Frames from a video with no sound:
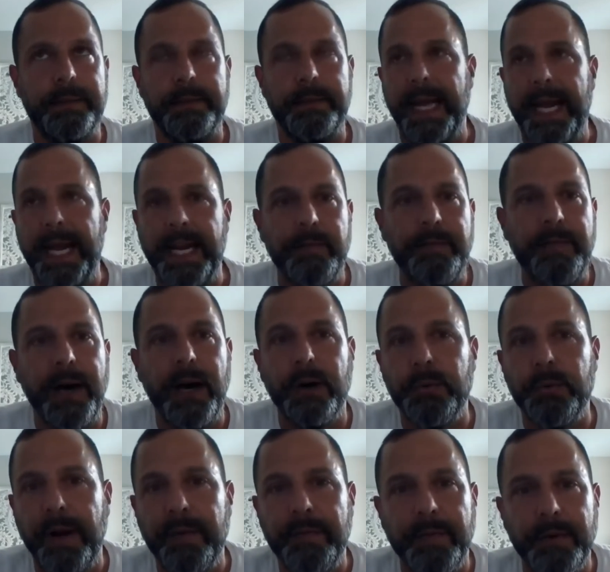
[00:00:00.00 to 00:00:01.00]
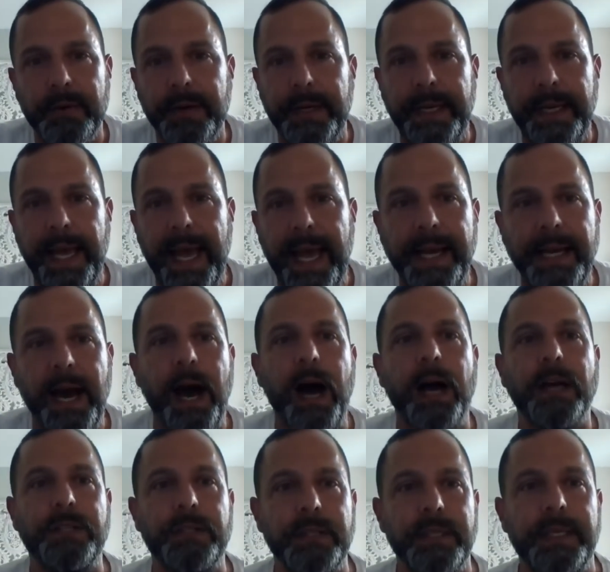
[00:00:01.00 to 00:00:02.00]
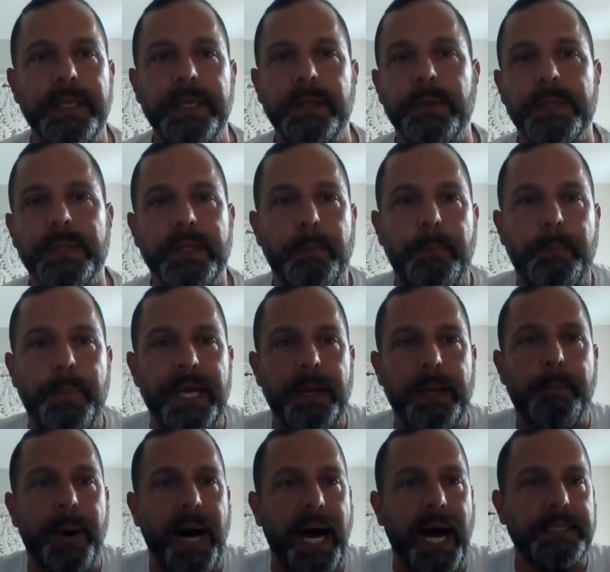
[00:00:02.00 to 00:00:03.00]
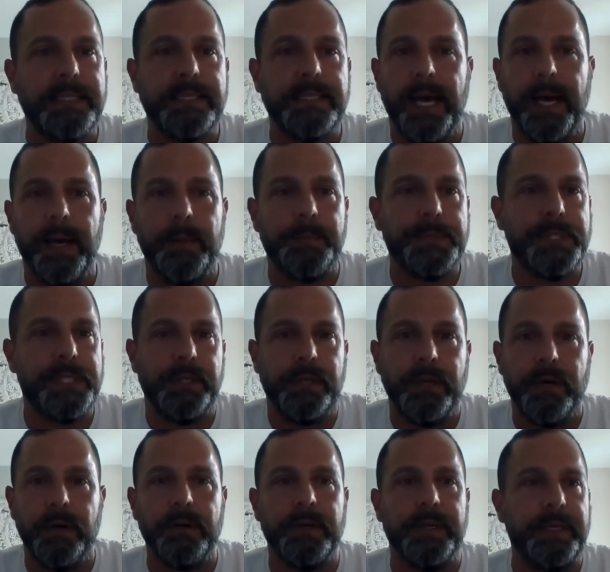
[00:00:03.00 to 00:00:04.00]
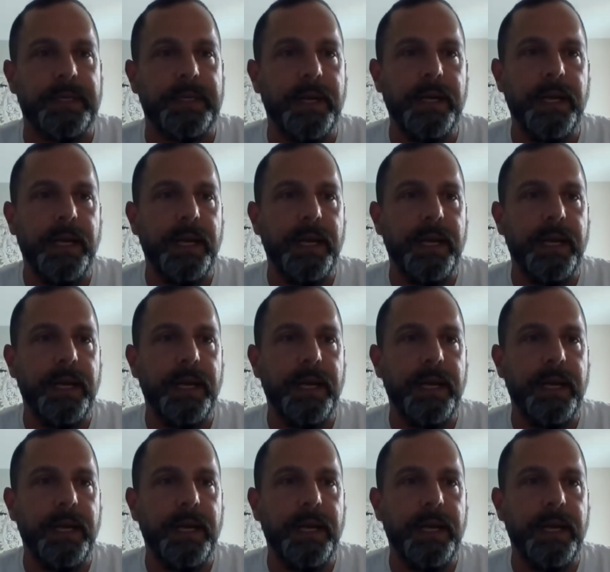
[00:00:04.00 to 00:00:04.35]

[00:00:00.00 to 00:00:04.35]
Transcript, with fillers: the NFL referee Ed Hochuli with the big biceps, you know, and